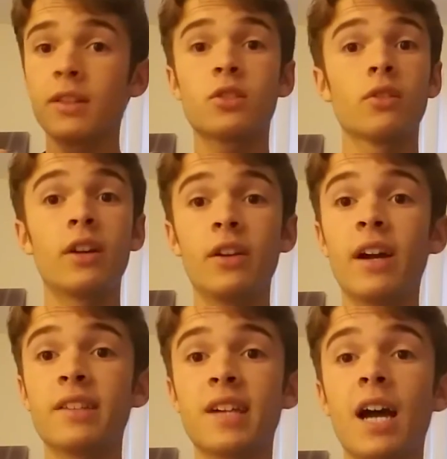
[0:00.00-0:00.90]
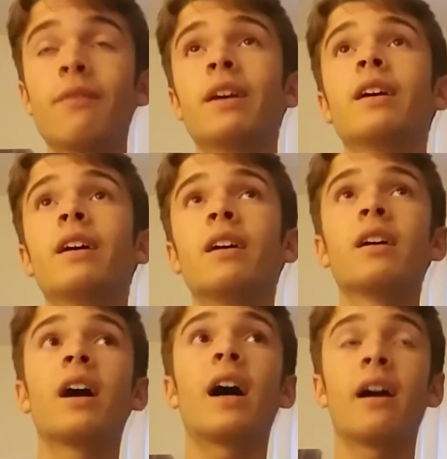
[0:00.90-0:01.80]
so there you guys have it.
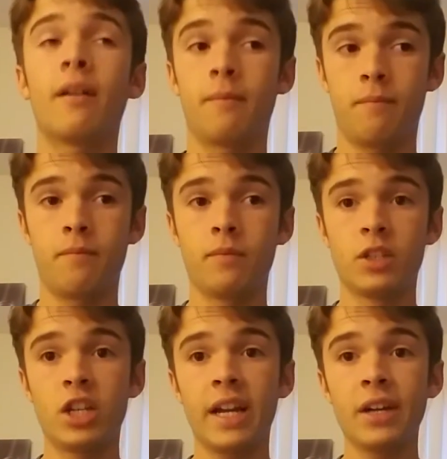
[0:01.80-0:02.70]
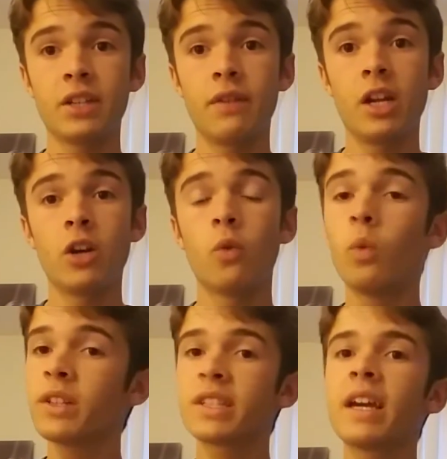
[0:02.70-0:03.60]
Check out the video
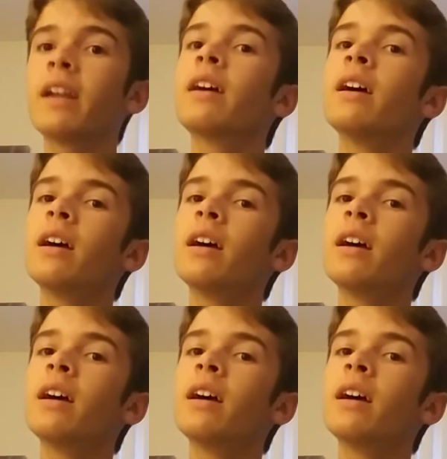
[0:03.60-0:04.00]
once again.